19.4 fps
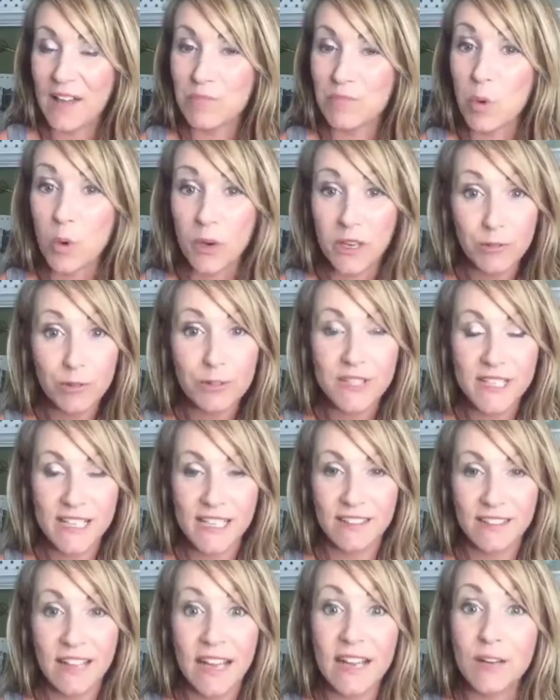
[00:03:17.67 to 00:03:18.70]
morning
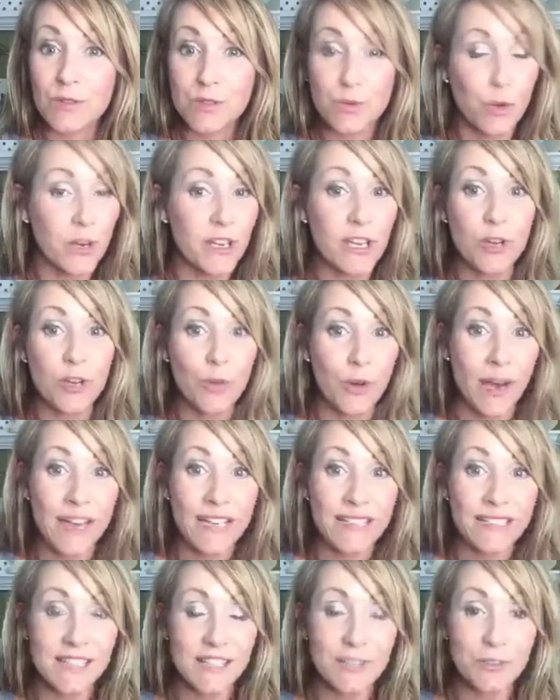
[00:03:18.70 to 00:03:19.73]
routine and it was working
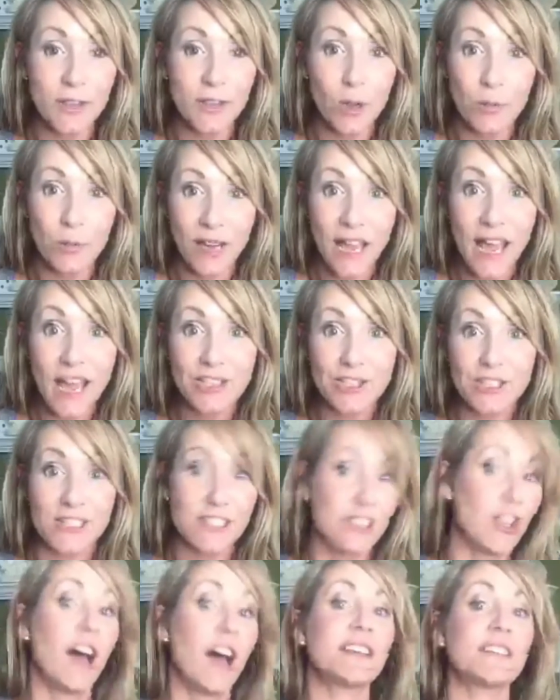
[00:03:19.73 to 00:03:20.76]
great and you're like, oh my gosh, this
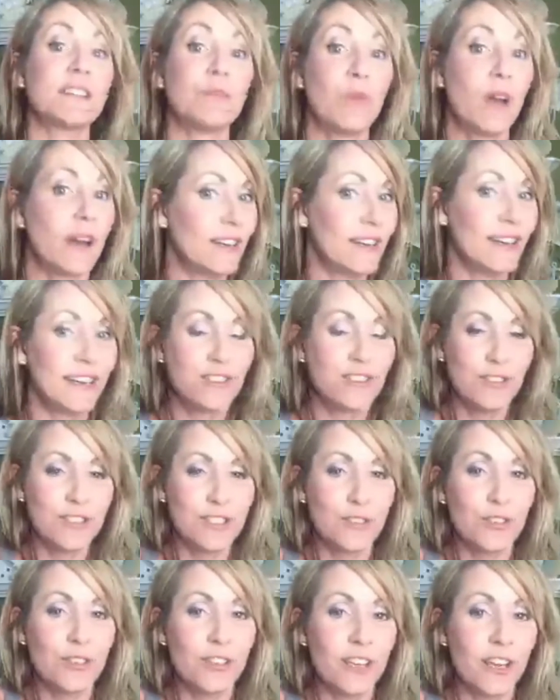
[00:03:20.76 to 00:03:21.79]
is awesome, why didn't I do
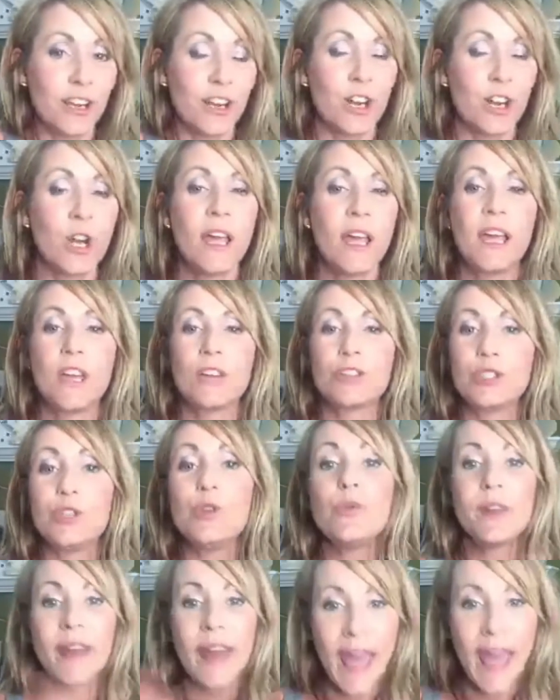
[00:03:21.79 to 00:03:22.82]
this earlier?
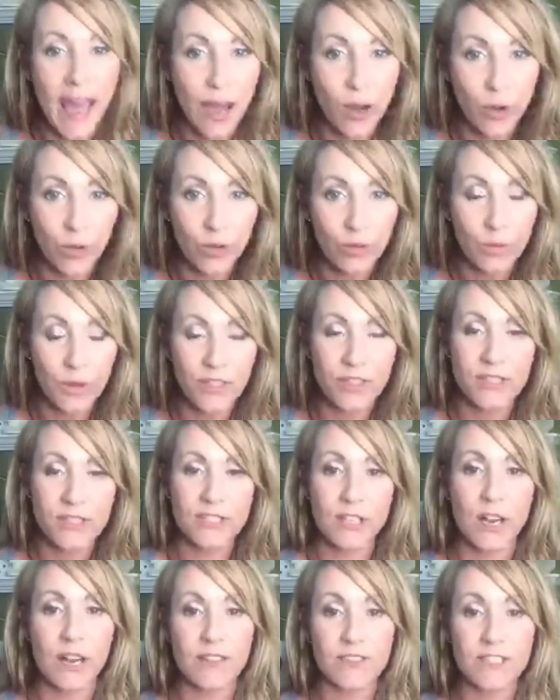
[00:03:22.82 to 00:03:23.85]
To now, with the
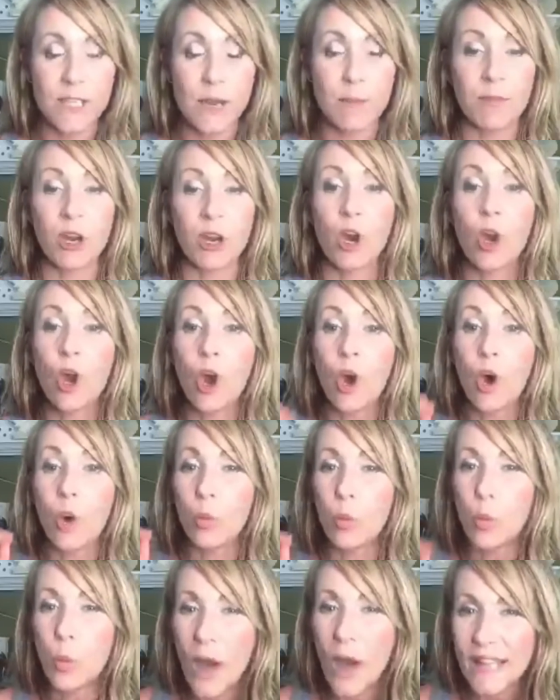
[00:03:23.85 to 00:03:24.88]
start of summer,
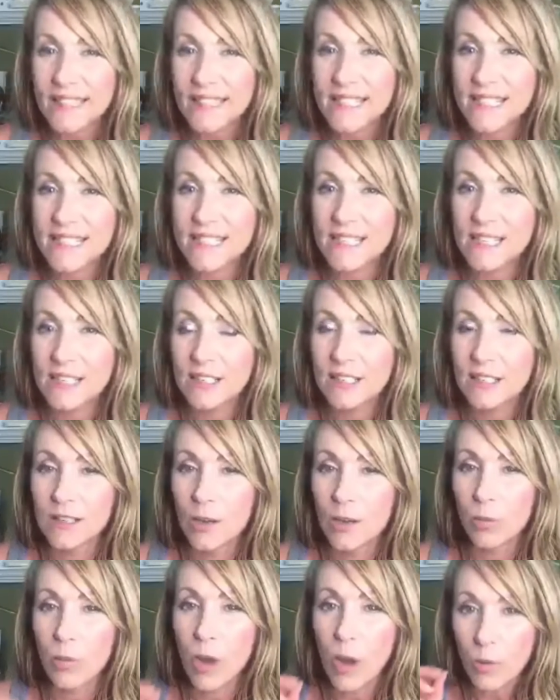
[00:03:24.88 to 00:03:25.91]
what
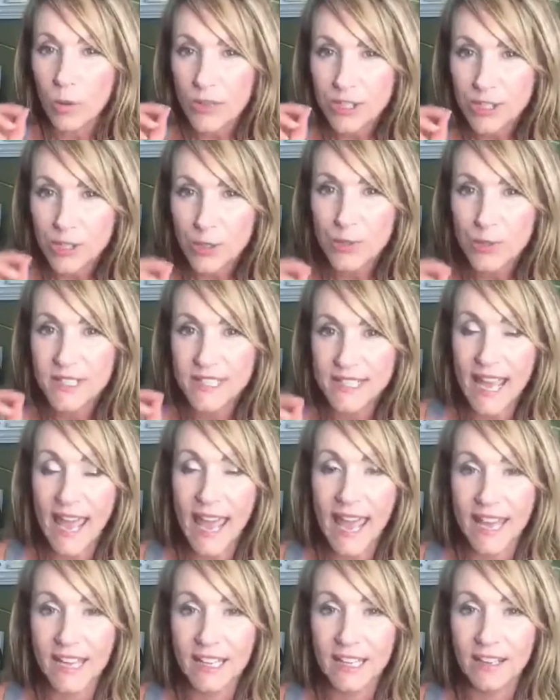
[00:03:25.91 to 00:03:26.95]
would you
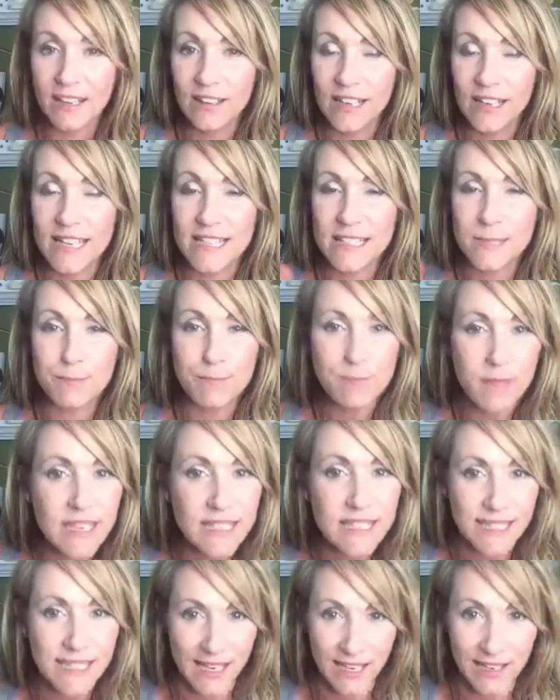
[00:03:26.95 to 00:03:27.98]
say is
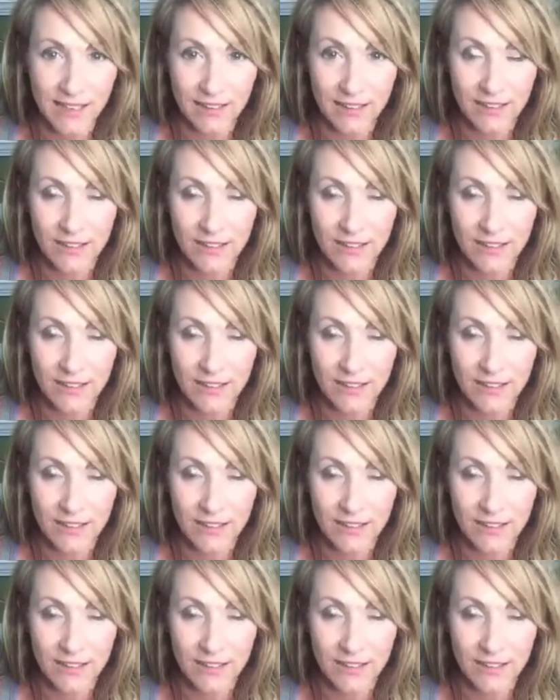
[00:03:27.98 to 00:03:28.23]
missing?